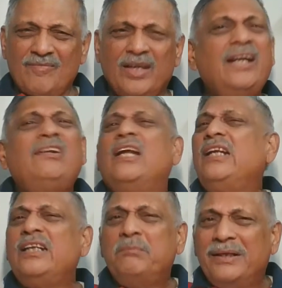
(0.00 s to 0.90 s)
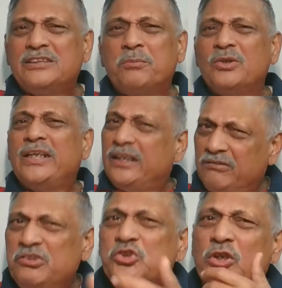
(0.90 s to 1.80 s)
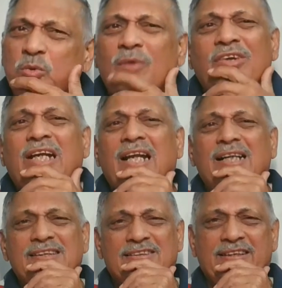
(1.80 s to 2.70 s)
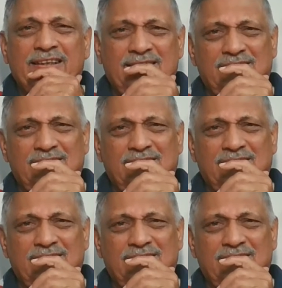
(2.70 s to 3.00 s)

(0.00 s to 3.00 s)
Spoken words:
It really depends upon the individual to a very large extent.